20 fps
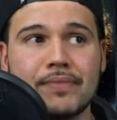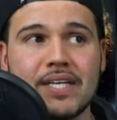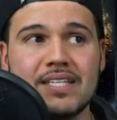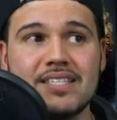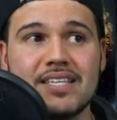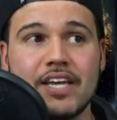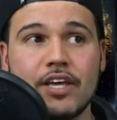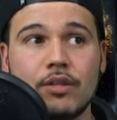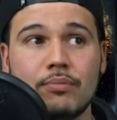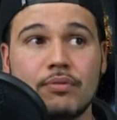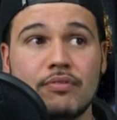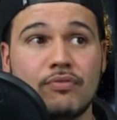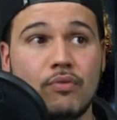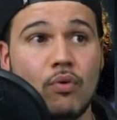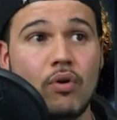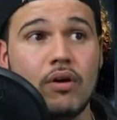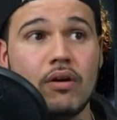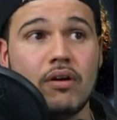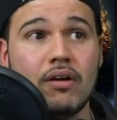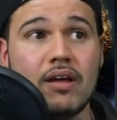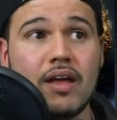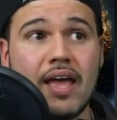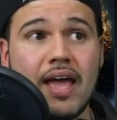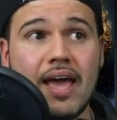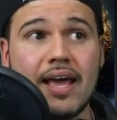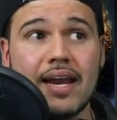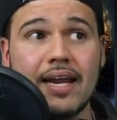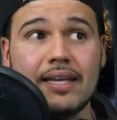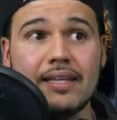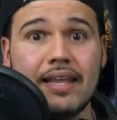together before,
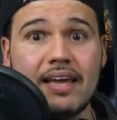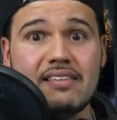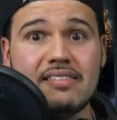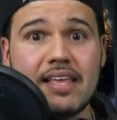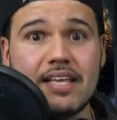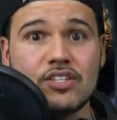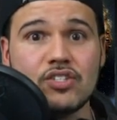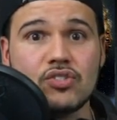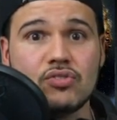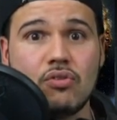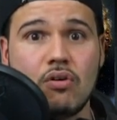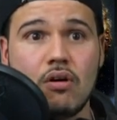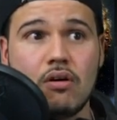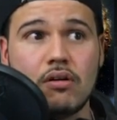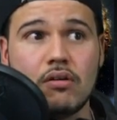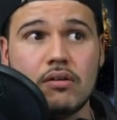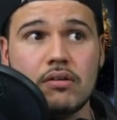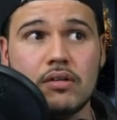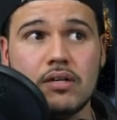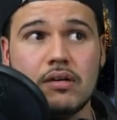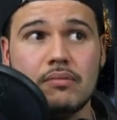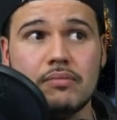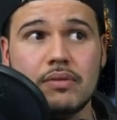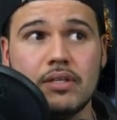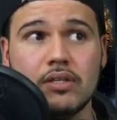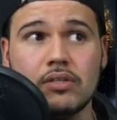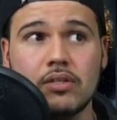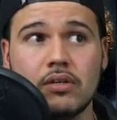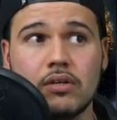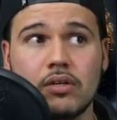and I like that song,
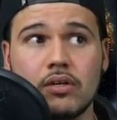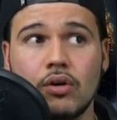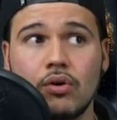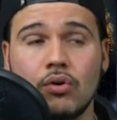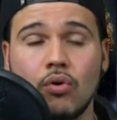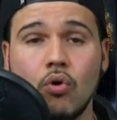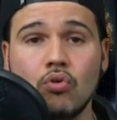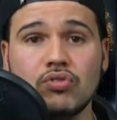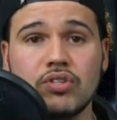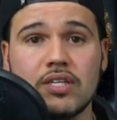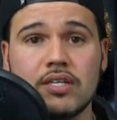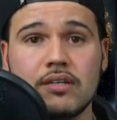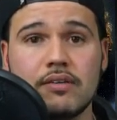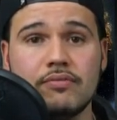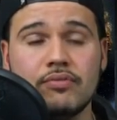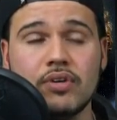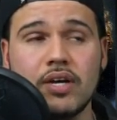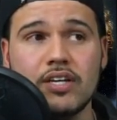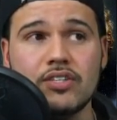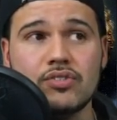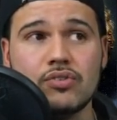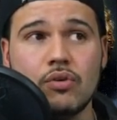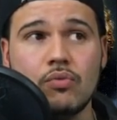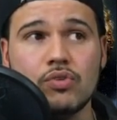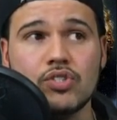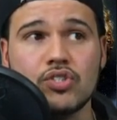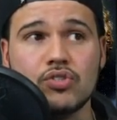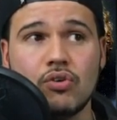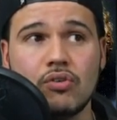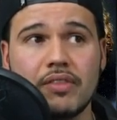Oldie. If you guys know
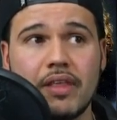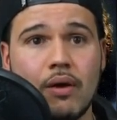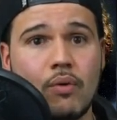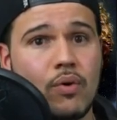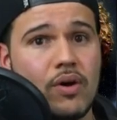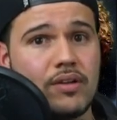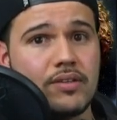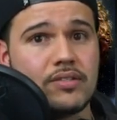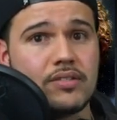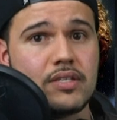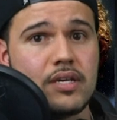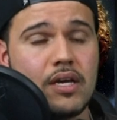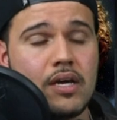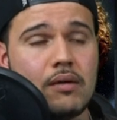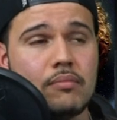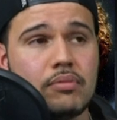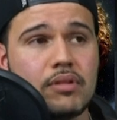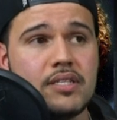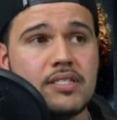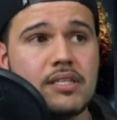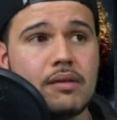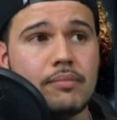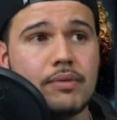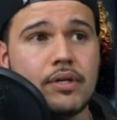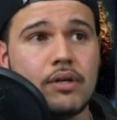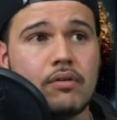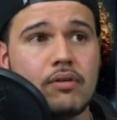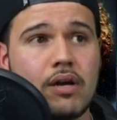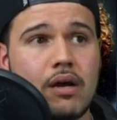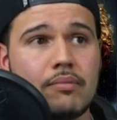which song that was, please let me
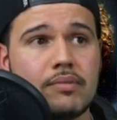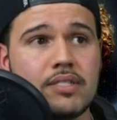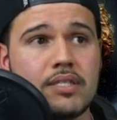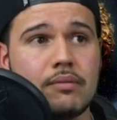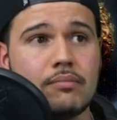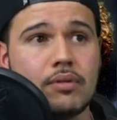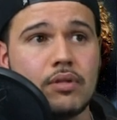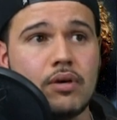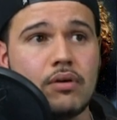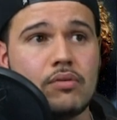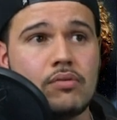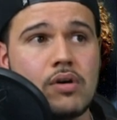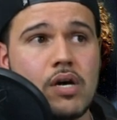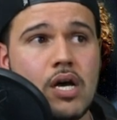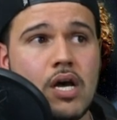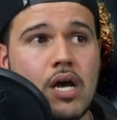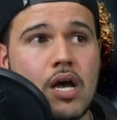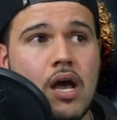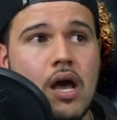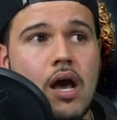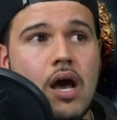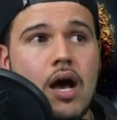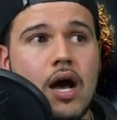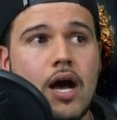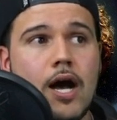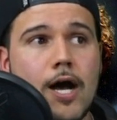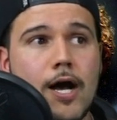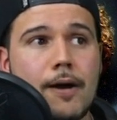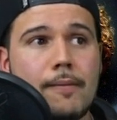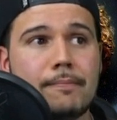know, comments down below.
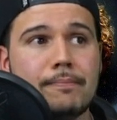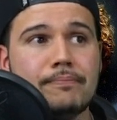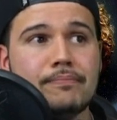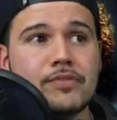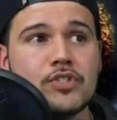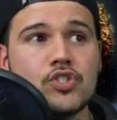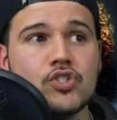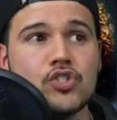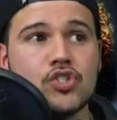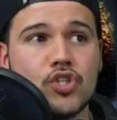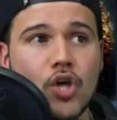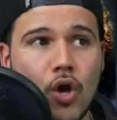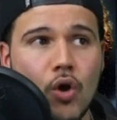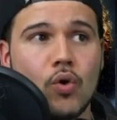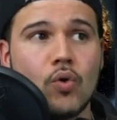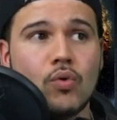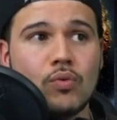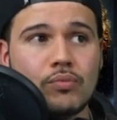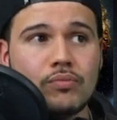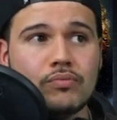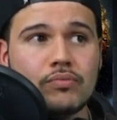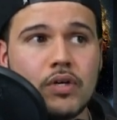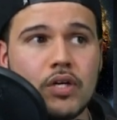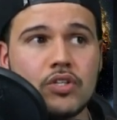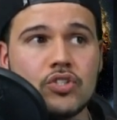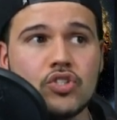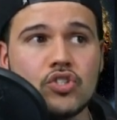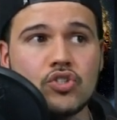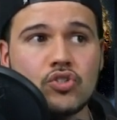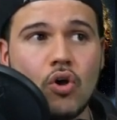So, a
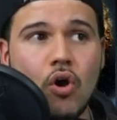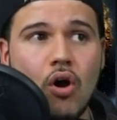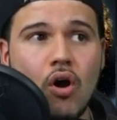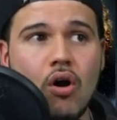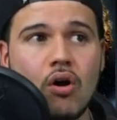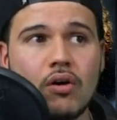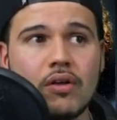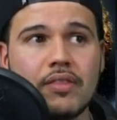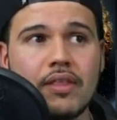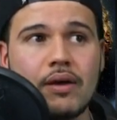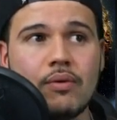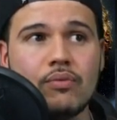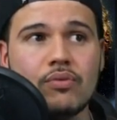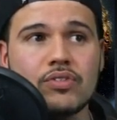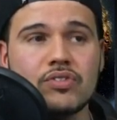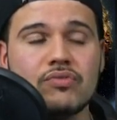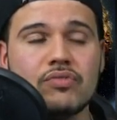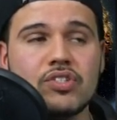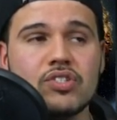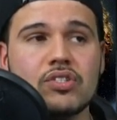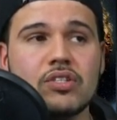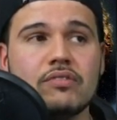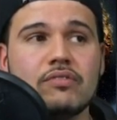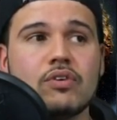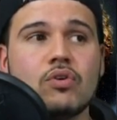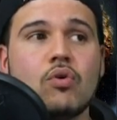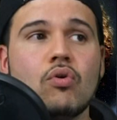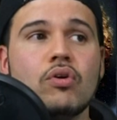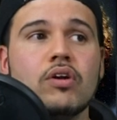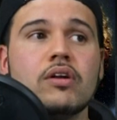song that was originally
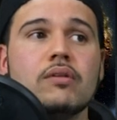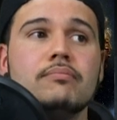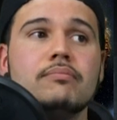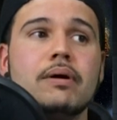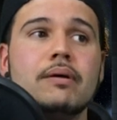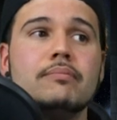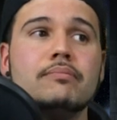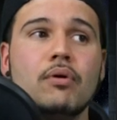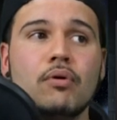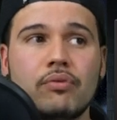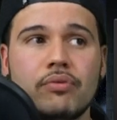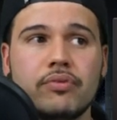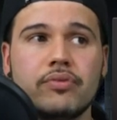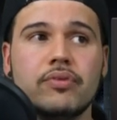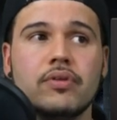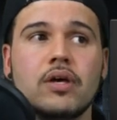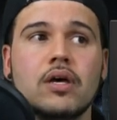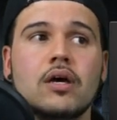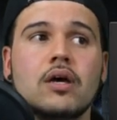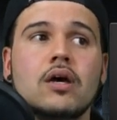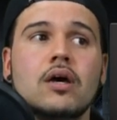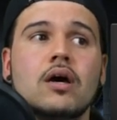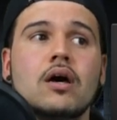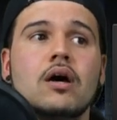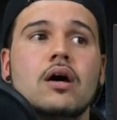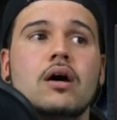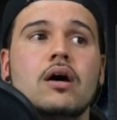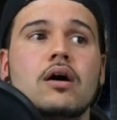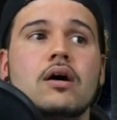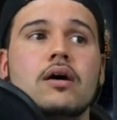recorded by both
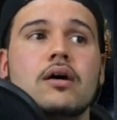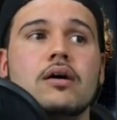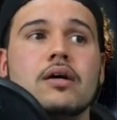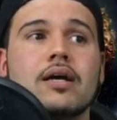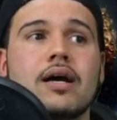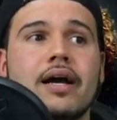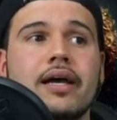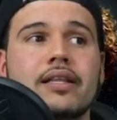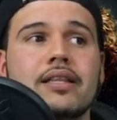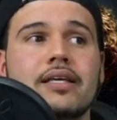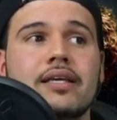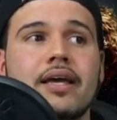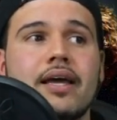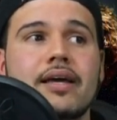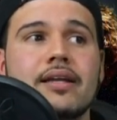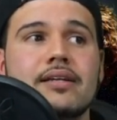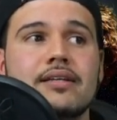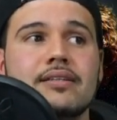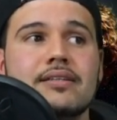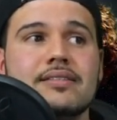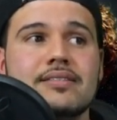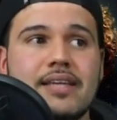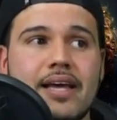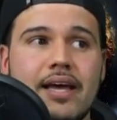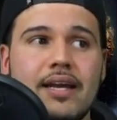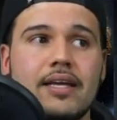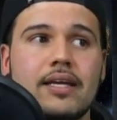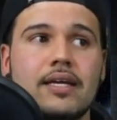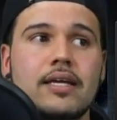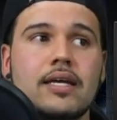Kylie and
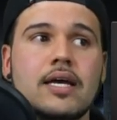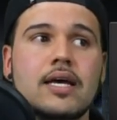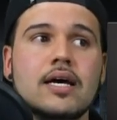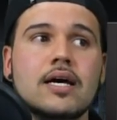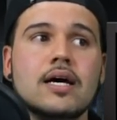Dannii